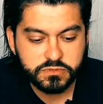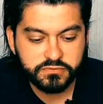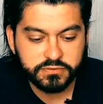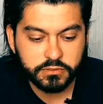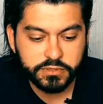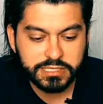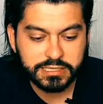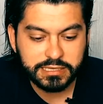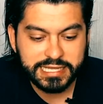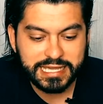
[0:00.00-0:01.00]
fluid
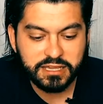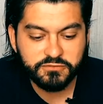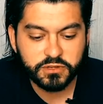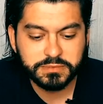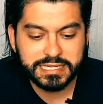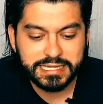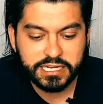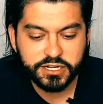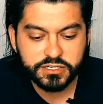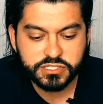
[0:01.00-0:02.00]
leaking from the
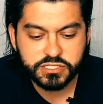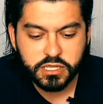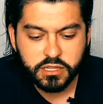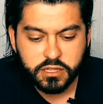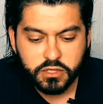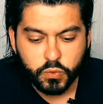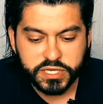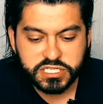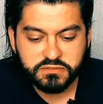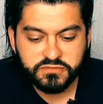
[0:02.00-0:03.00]
ears.
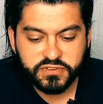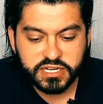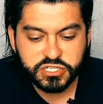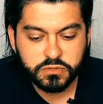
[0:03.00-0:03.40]
Which infection